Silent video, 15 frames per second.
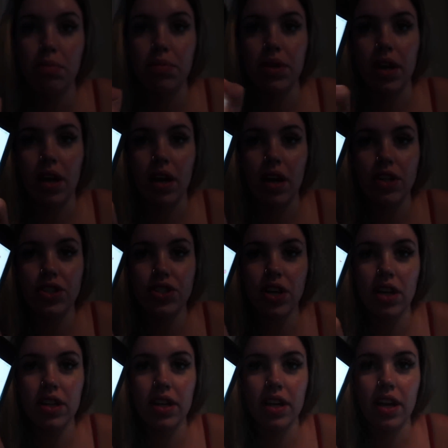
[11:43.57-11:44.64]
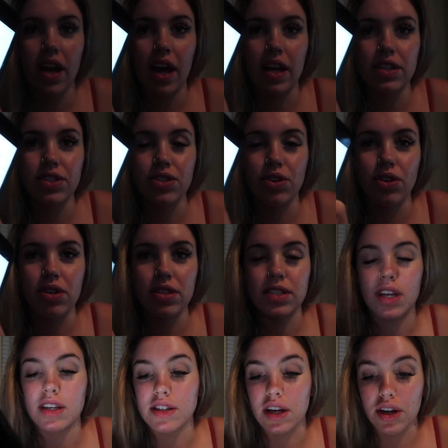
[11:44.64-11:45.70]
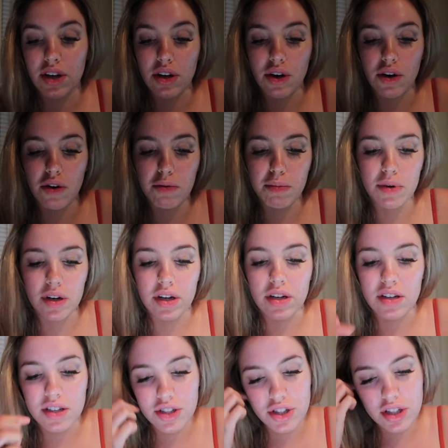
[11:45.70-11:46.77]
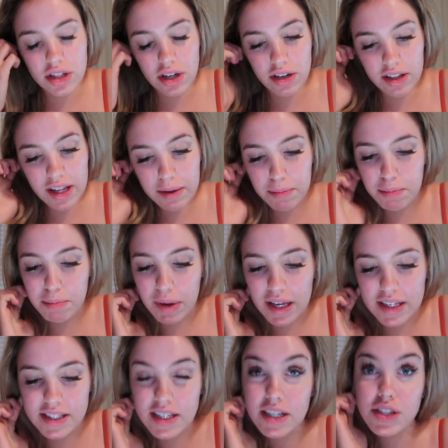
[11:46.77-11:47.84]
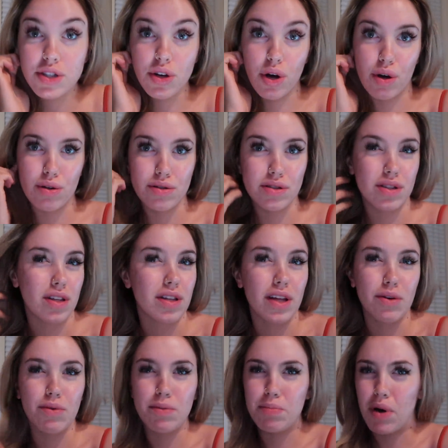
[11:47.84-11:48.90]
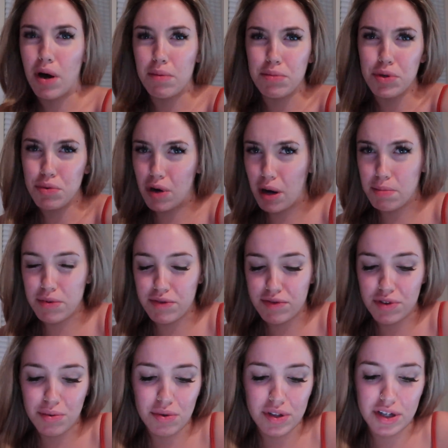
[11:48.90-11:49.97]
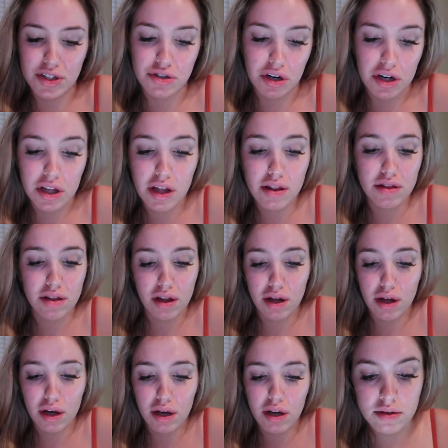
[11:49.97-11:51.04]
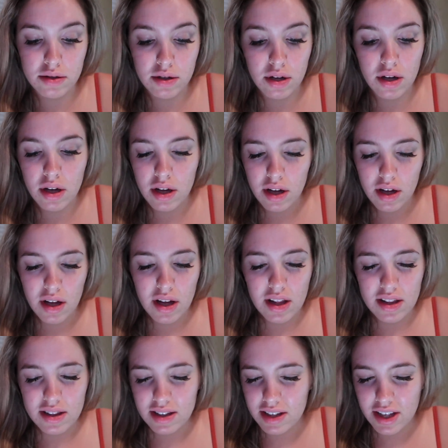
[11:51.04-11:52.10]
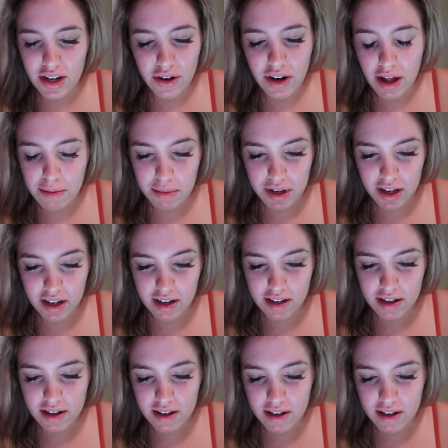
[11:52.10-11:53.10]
But yeah, I just kind of like add songs as I go, but it's just a lot of like basic songs that like would pump you up if you were like trying to get thick. You know what I mean?